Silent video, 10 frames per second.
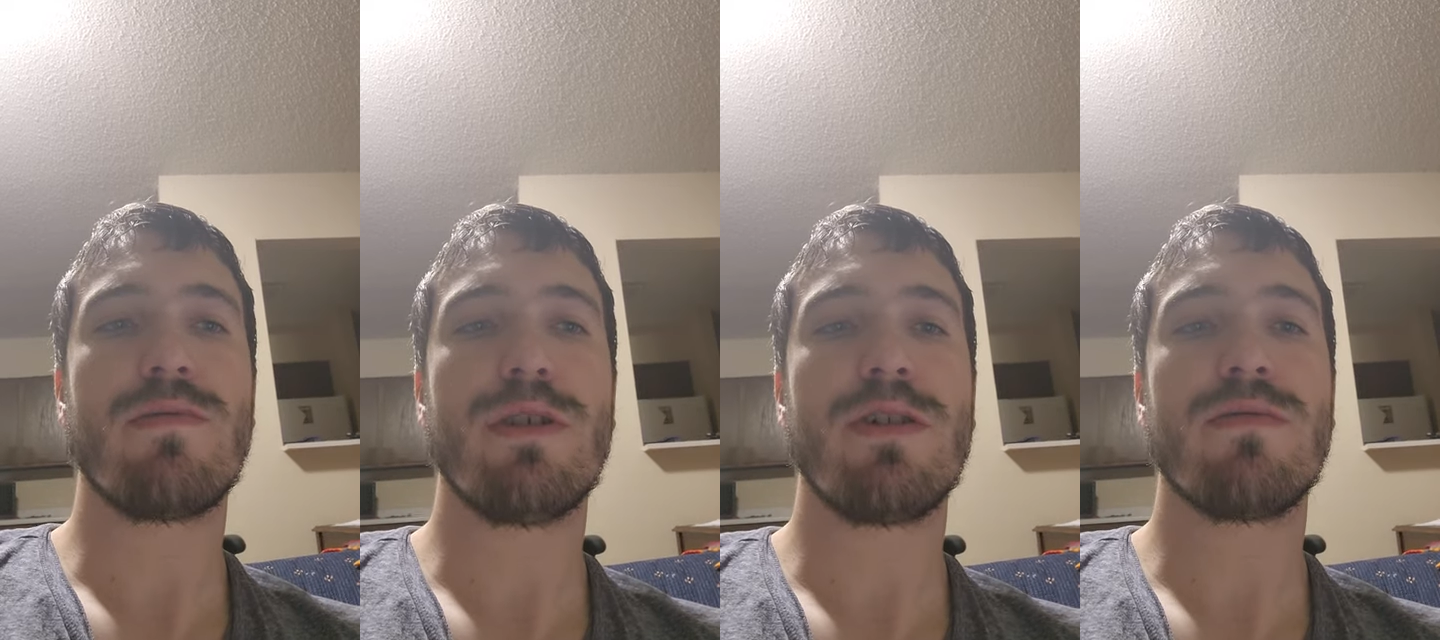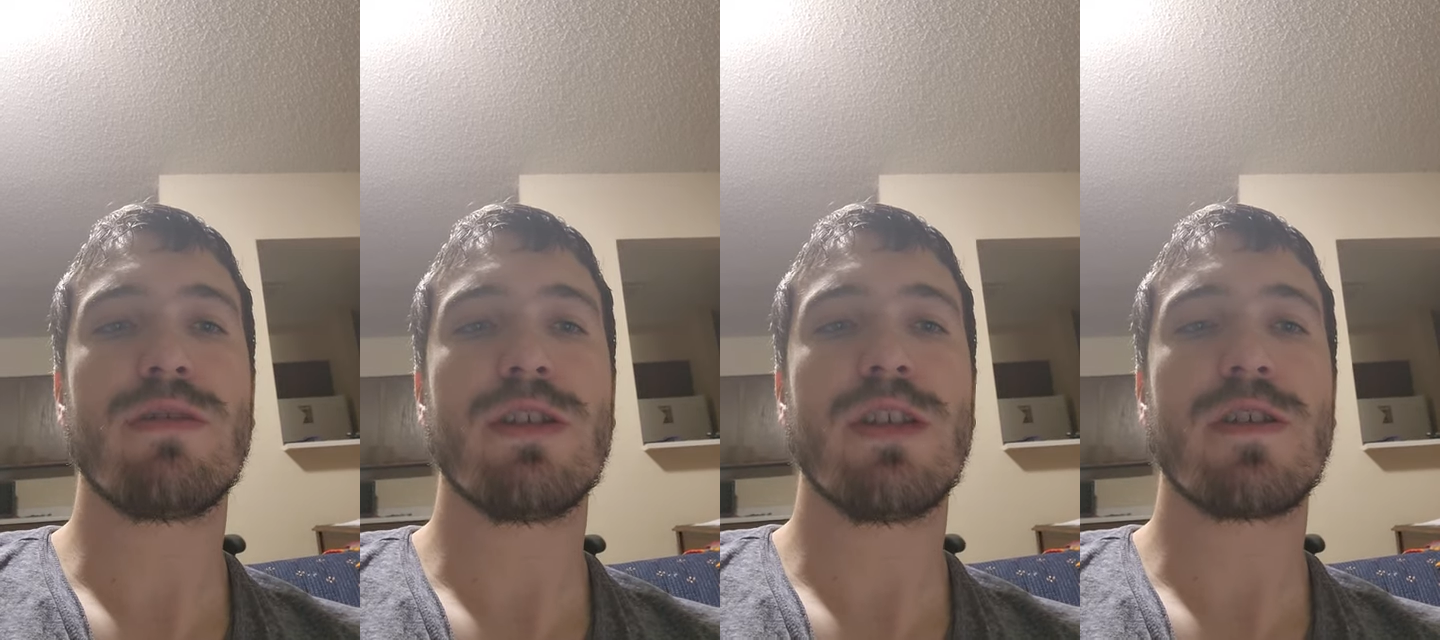but
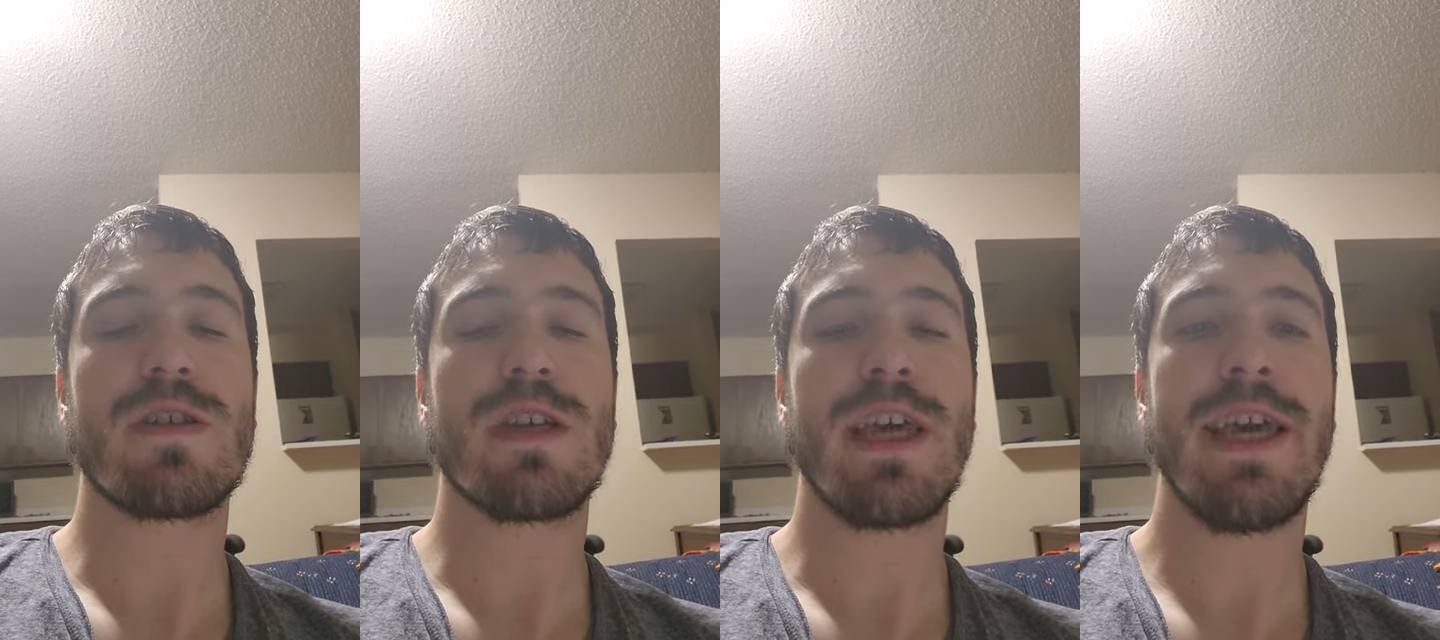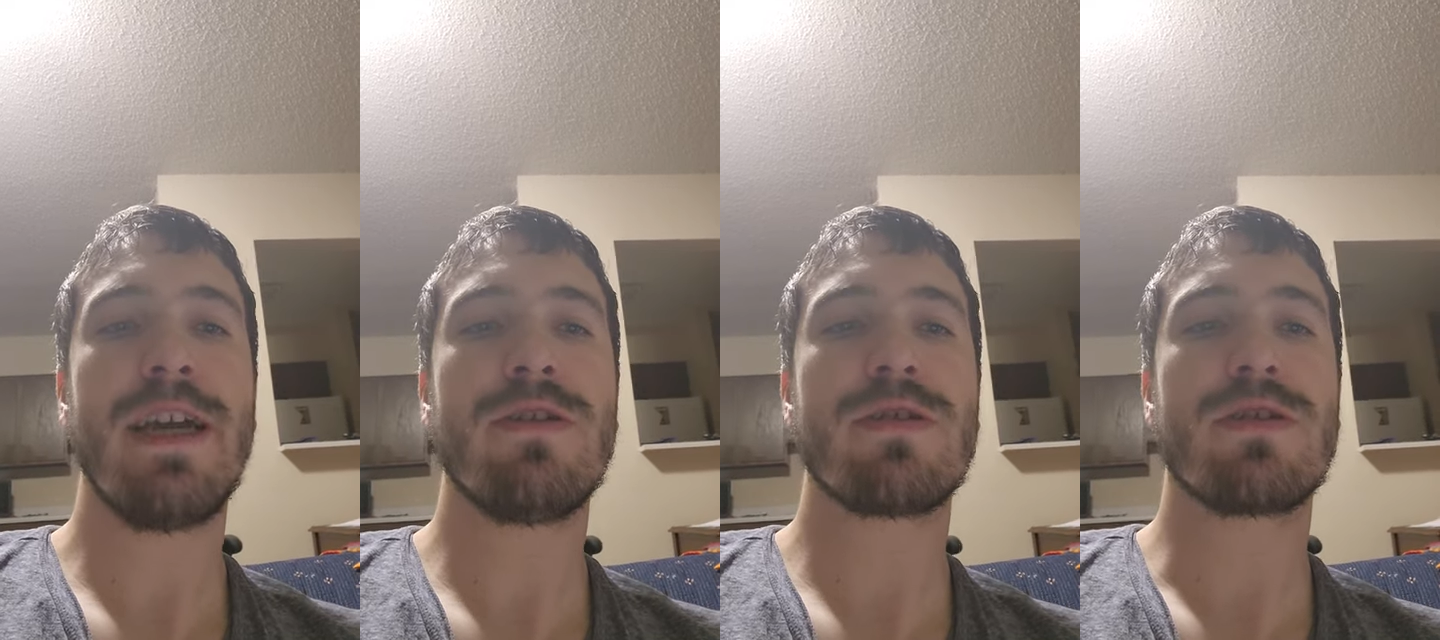really it's a
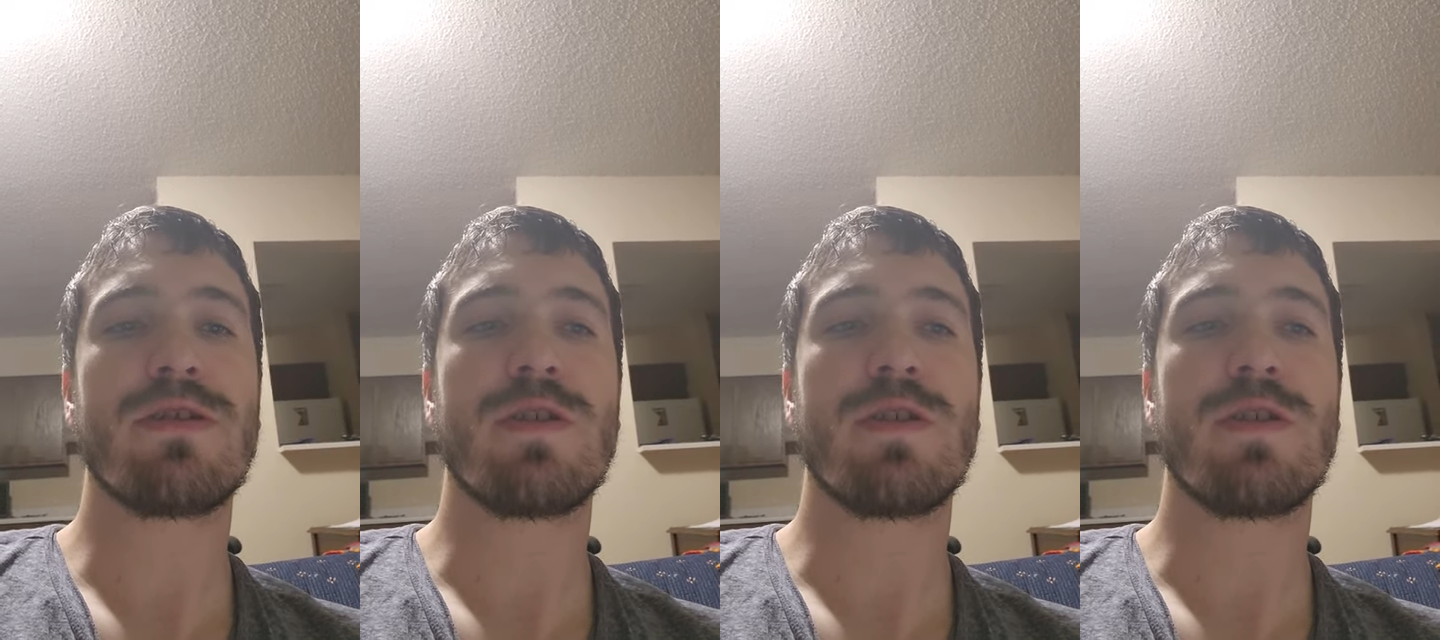character